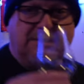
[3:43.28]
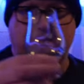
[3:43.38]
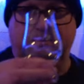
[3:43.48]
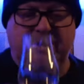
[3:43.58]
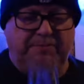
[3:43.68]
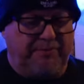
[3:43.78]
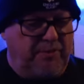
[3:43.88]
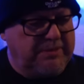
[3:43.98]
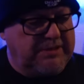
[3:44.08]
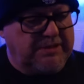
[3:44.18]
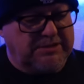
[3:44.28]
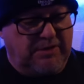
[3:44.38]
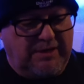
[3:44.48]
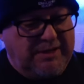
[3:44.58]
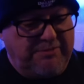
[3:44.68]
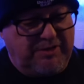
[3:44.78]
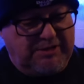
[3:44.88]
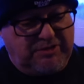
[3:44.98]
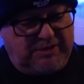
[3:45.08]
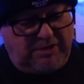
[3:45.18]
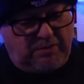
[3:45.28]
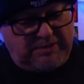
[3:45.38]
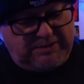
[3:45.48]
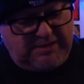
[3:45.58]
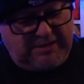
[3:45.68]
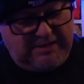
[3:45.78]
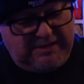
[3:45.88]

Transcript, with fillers: tip of this before my dinner tonight. I don't really drink a lot of whiskey.